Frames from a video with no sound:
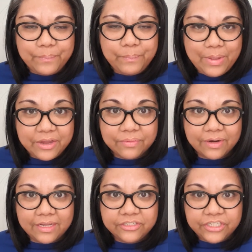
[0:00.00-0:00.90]
make
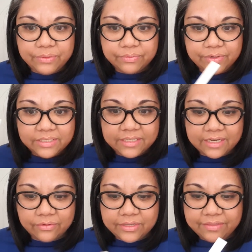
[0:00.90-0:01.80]
rice, she would rinse it
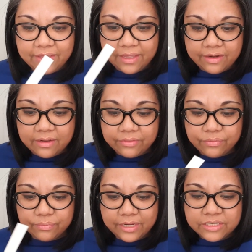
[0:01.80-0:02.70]
out, and then
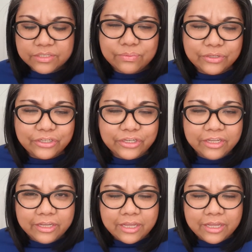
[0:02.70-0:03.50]
the rice would